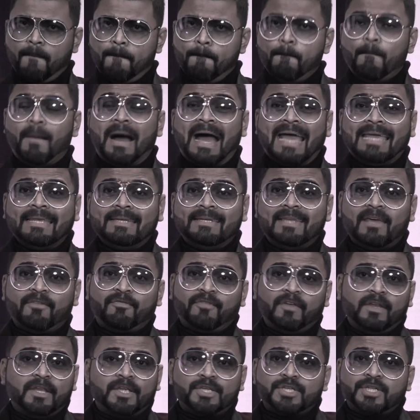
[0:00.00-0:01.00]
My
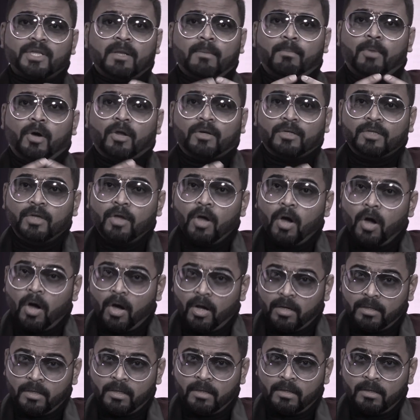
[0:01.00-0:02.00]
definition about
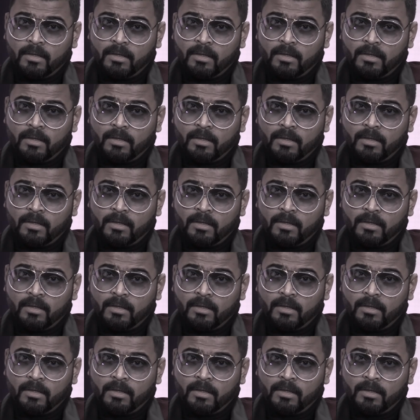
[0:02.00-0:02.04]
God